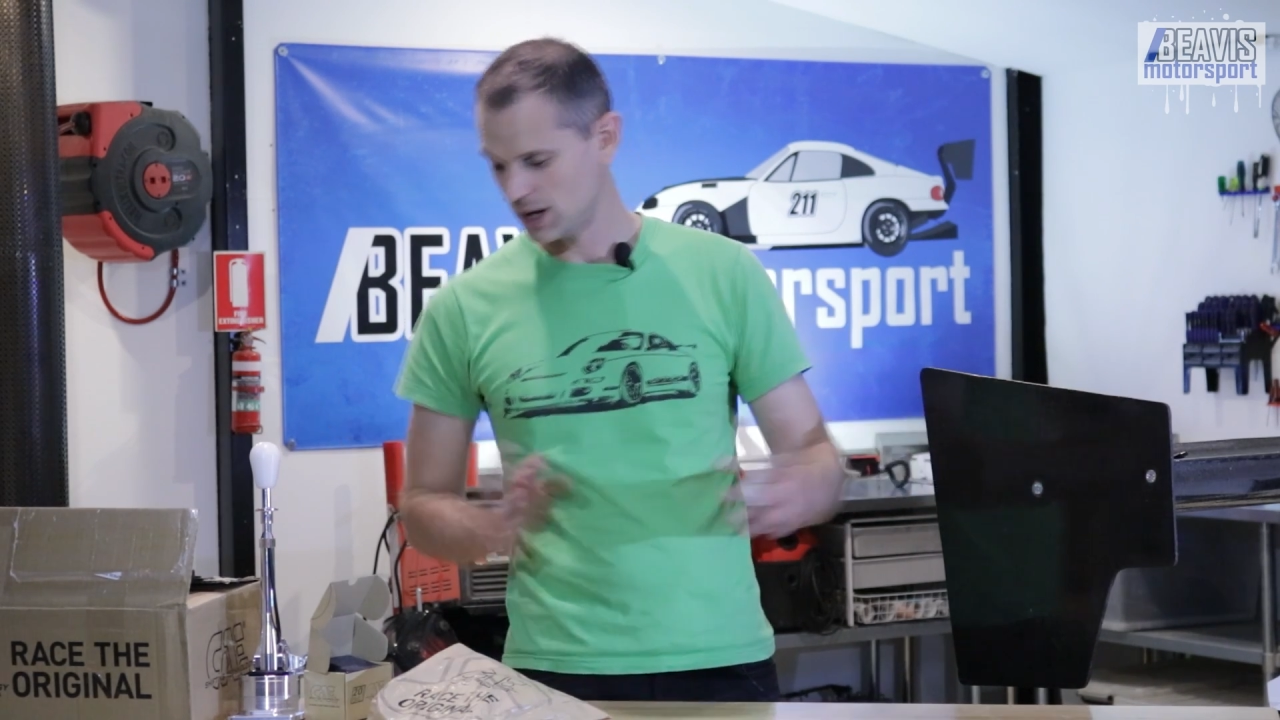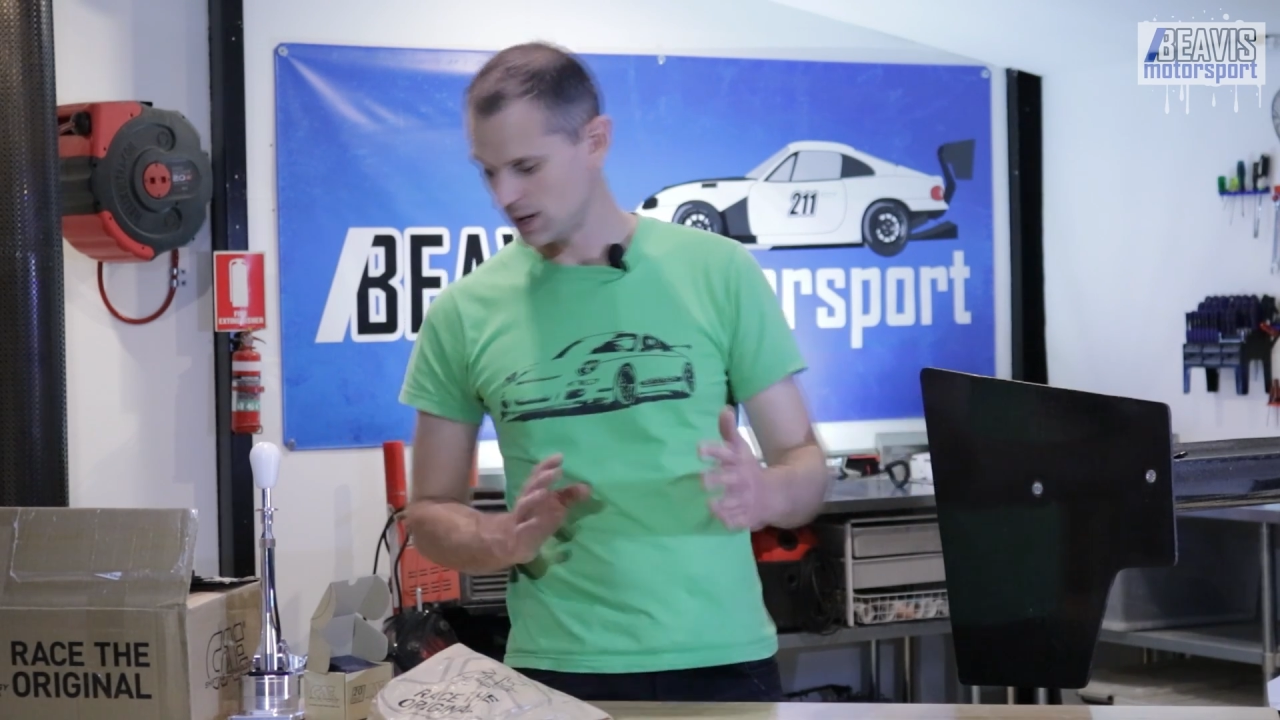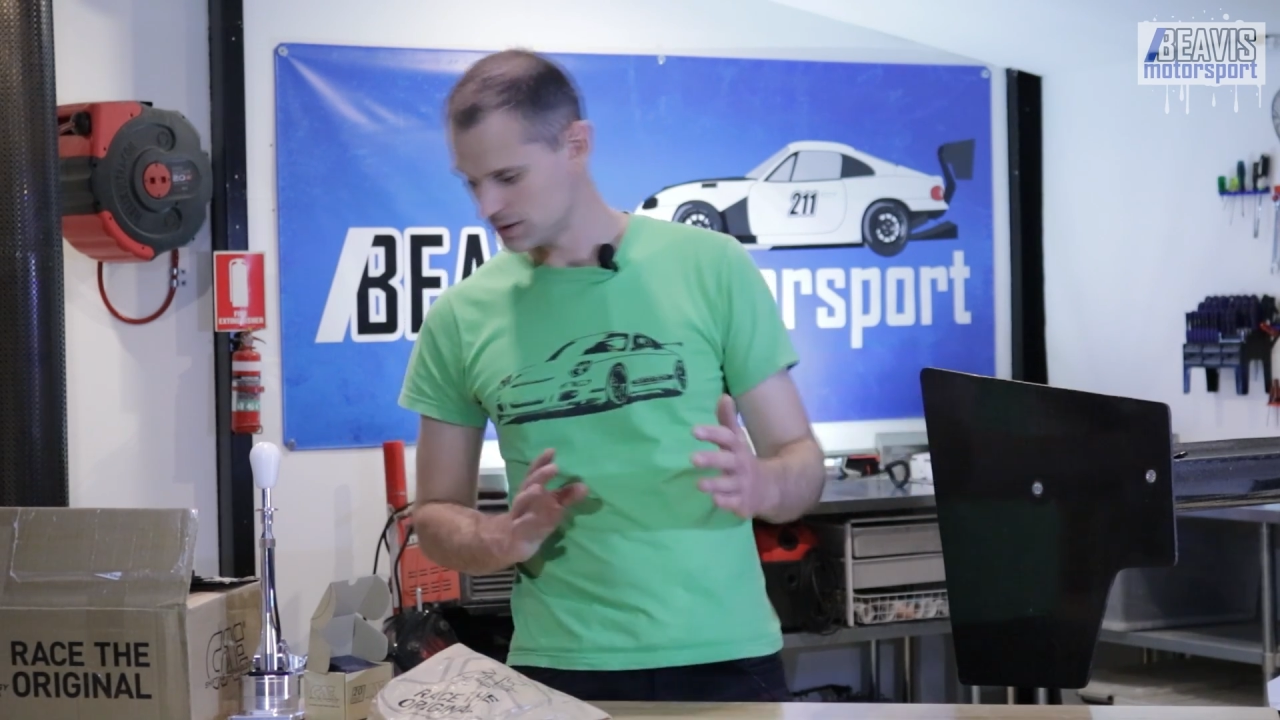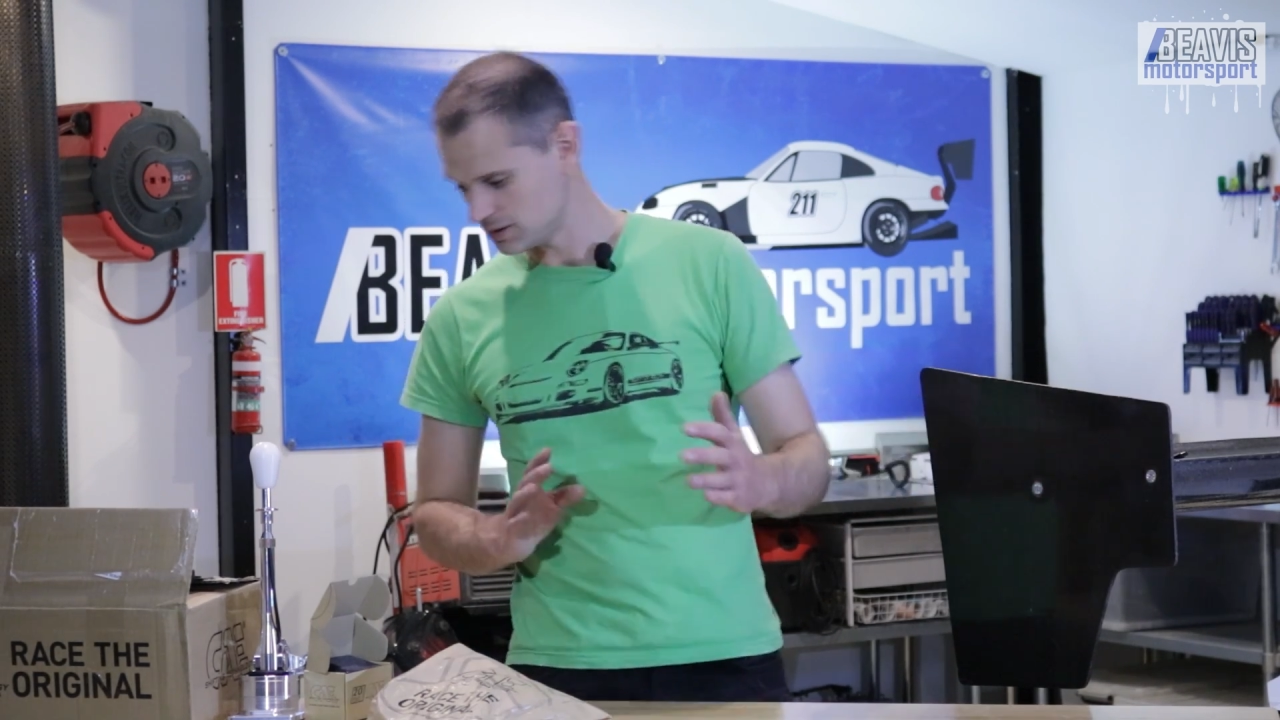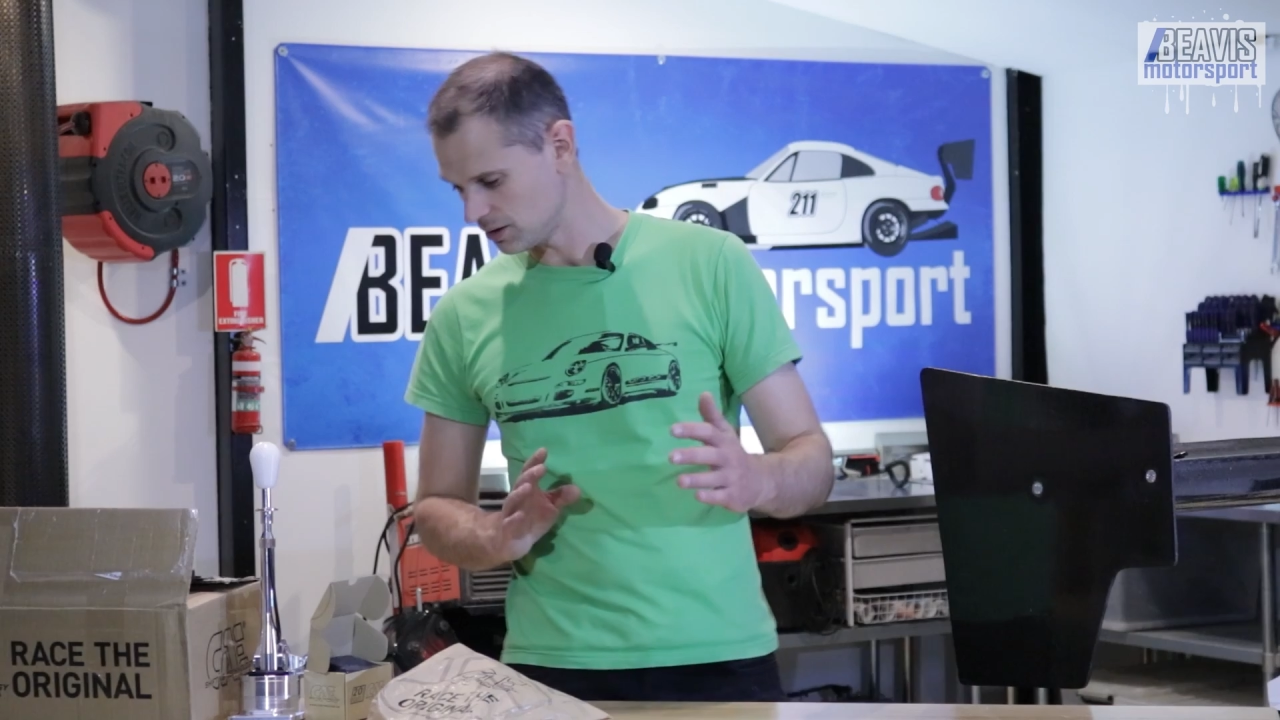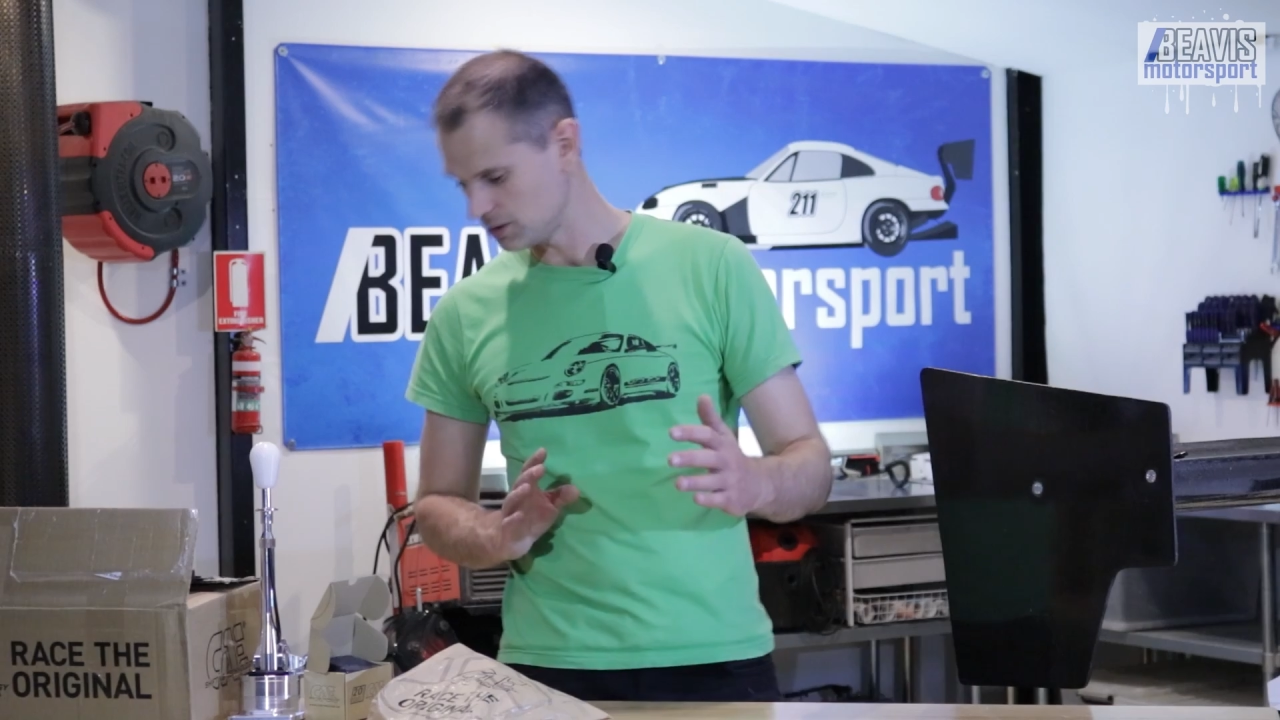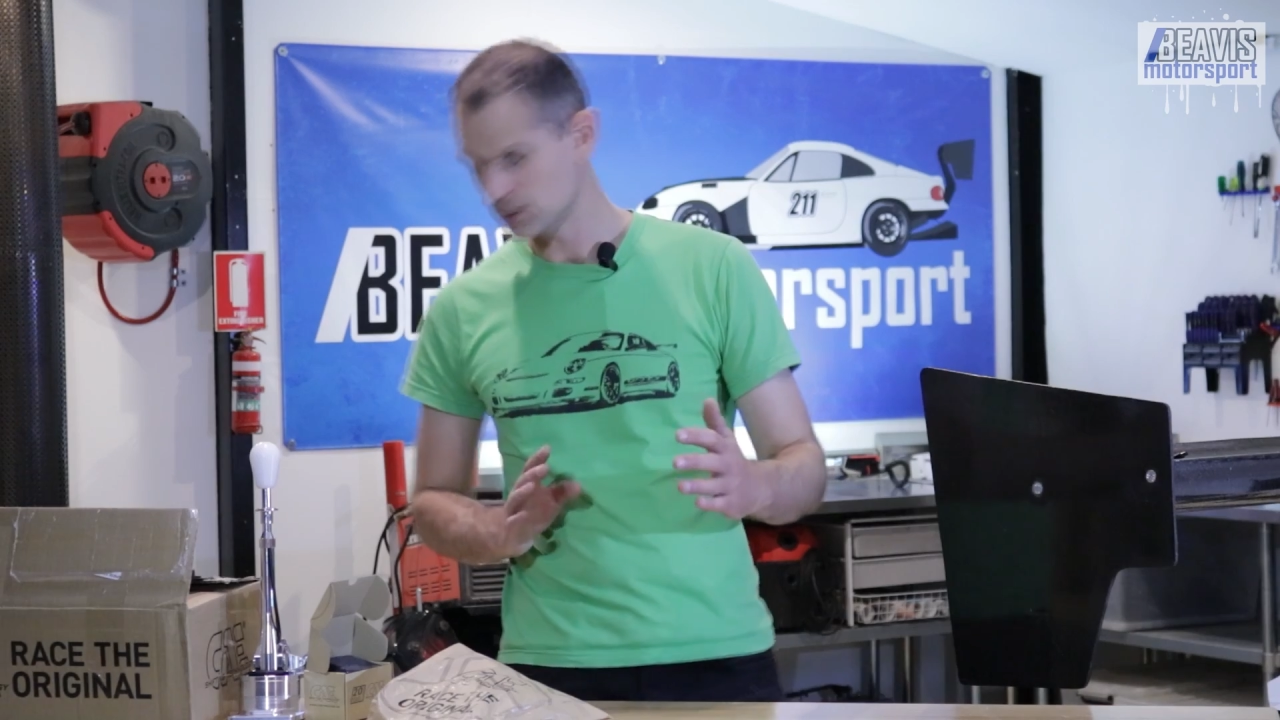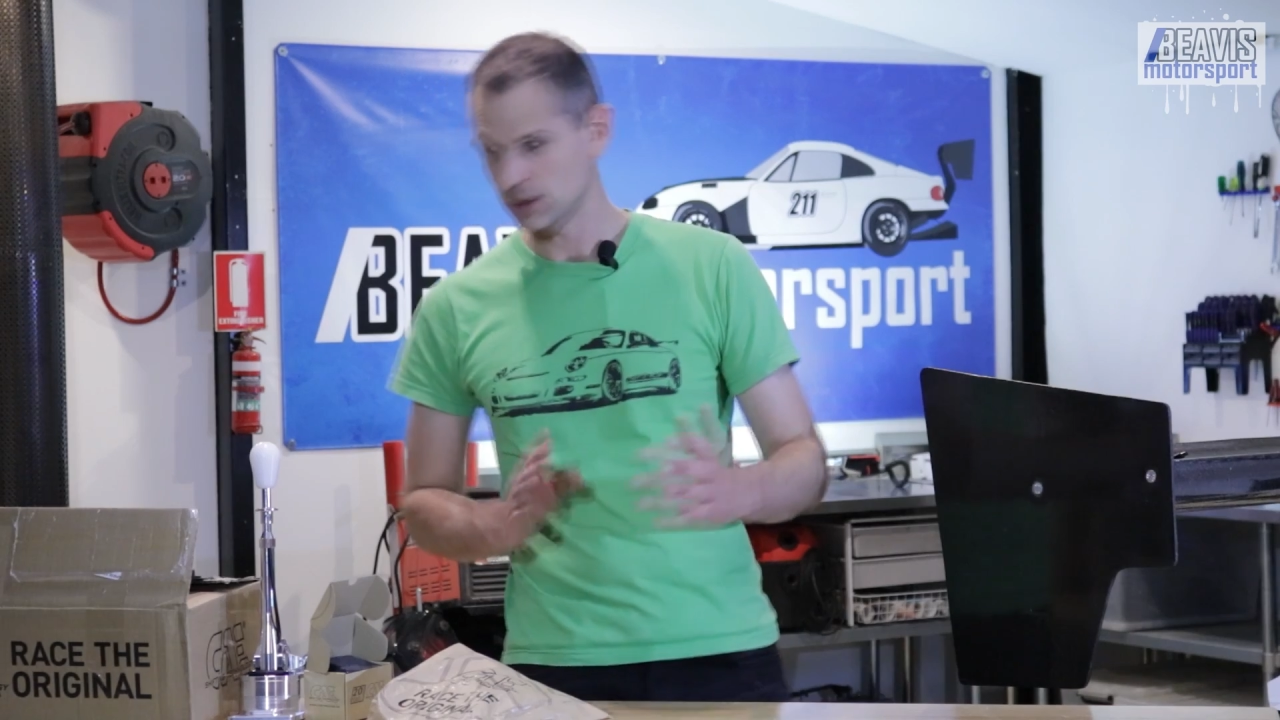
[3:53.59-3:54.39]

has those.